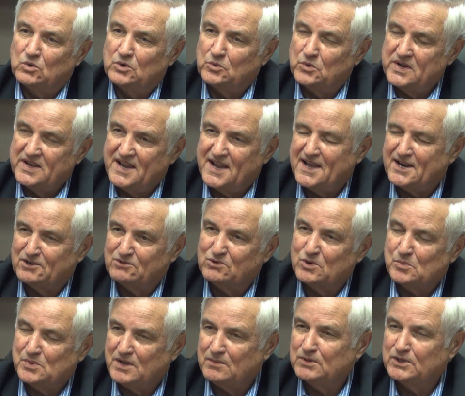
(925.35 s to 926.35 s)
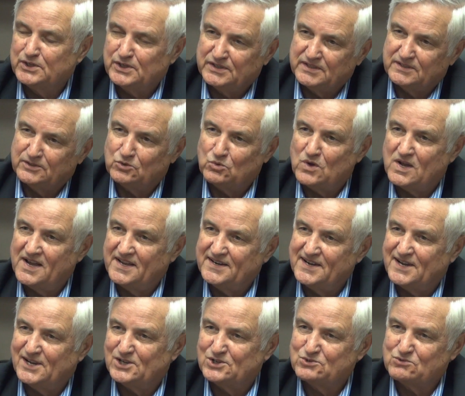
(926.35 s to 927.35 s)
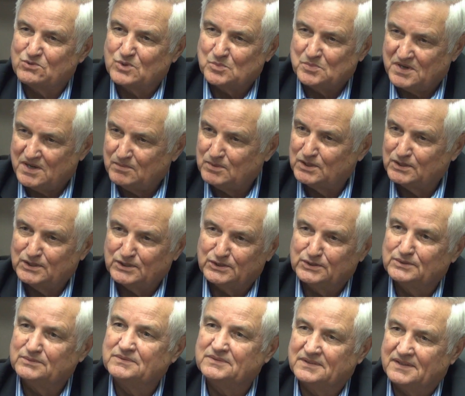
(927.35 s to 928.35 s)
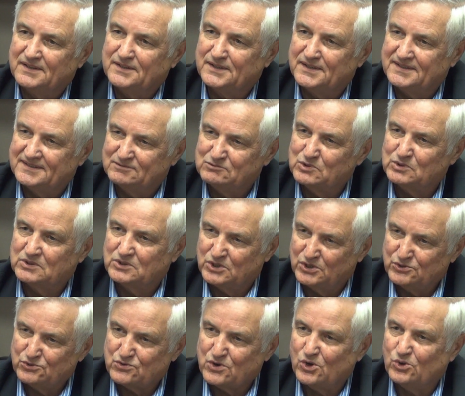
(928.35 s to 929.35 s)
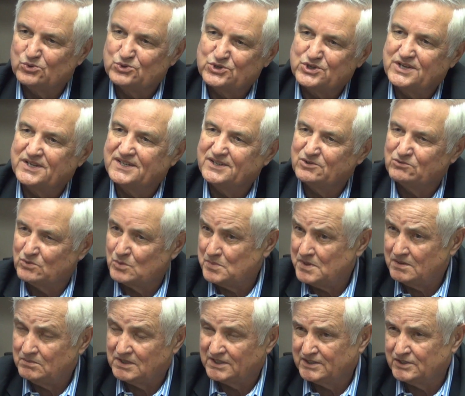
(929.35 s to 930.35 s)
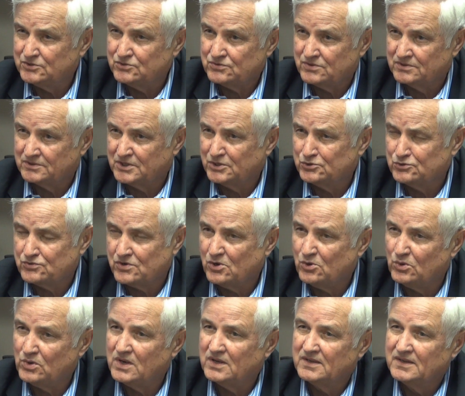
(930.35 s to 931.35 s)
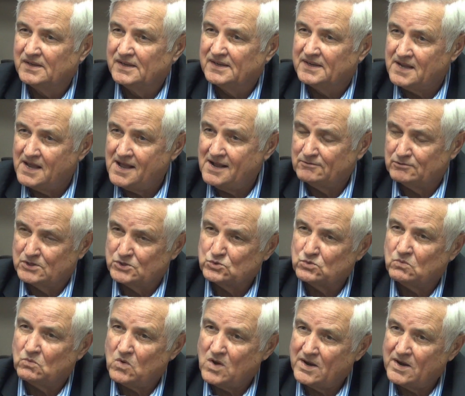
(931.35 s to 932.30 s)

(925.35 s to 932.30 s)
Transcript: when we had a Republican in the White House, a Republican-controlled Senate, and a Republican-controlled Congress?